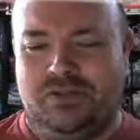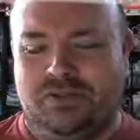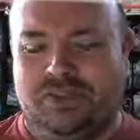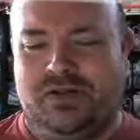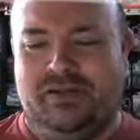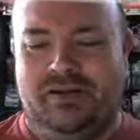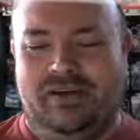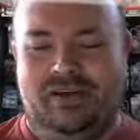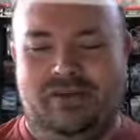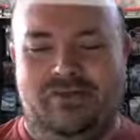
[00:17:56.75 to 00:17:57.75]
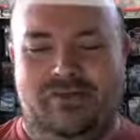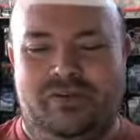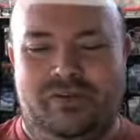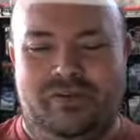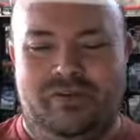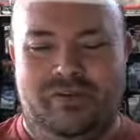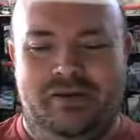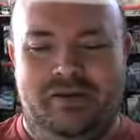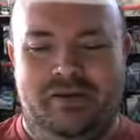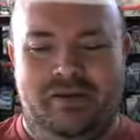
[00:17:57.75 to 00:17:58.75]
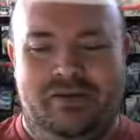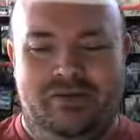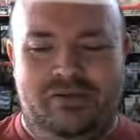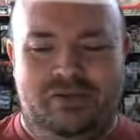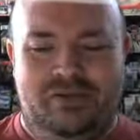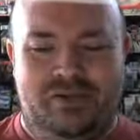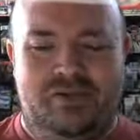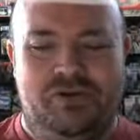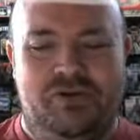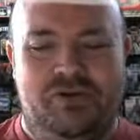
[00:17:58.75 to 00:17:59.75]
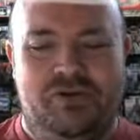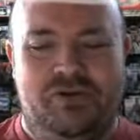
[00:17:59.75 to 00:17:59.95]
just kind of like I did with Mr. Do.